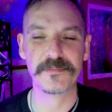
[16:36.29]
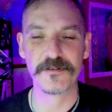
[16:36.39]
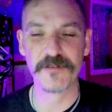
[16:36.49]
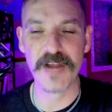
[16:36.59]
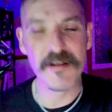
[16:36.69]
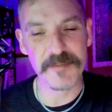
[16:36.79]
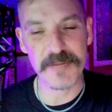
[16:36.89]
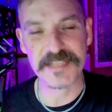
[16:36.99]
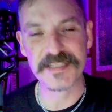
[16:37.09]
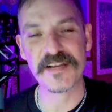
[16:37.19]
grounding
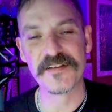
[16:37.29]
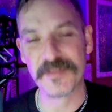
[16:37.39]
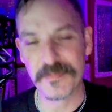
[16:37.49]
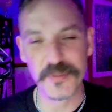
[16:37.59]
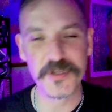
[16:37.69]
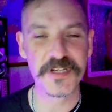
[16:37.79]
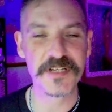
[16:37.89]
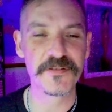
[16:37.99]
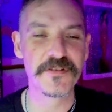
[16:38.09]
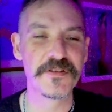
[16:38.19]
myself and
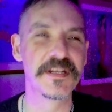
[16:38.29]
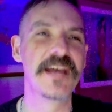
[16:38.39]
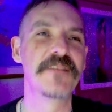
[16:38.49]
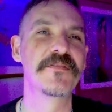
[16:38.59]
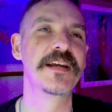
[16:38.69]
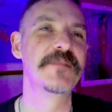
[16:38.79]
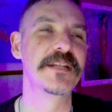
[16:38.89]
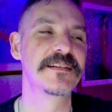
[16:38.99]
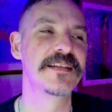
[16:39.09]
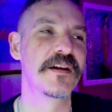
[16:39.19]
pushing through the diaphragm,
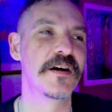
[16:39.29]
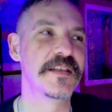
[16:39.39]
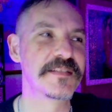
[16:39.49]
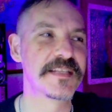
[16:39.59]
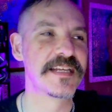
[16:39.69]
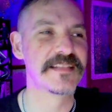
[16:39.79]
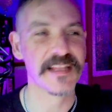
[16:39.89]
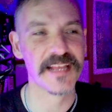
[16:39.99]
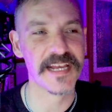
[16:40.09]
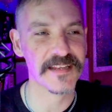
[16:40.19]
and, you know, all these things
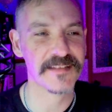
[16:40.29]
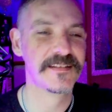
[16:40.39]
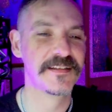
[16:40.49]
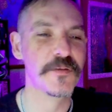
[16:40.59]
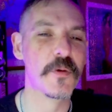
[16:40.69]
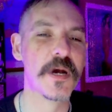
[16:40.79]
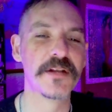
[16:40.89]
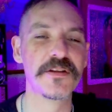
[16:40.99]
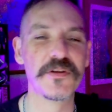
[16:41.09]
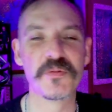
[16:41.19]
that, like, you want
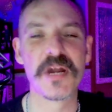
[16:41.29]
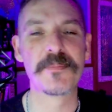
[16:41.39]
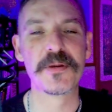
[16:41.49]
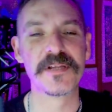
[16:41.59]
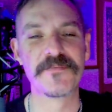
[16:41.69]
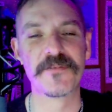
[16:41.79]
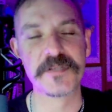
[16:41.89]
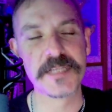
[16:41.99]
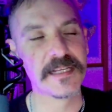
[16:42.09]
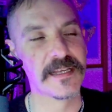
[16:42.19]
to do properly for
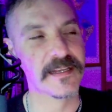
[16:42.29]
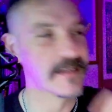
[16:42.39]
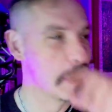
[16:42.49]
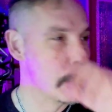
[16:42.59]
singing.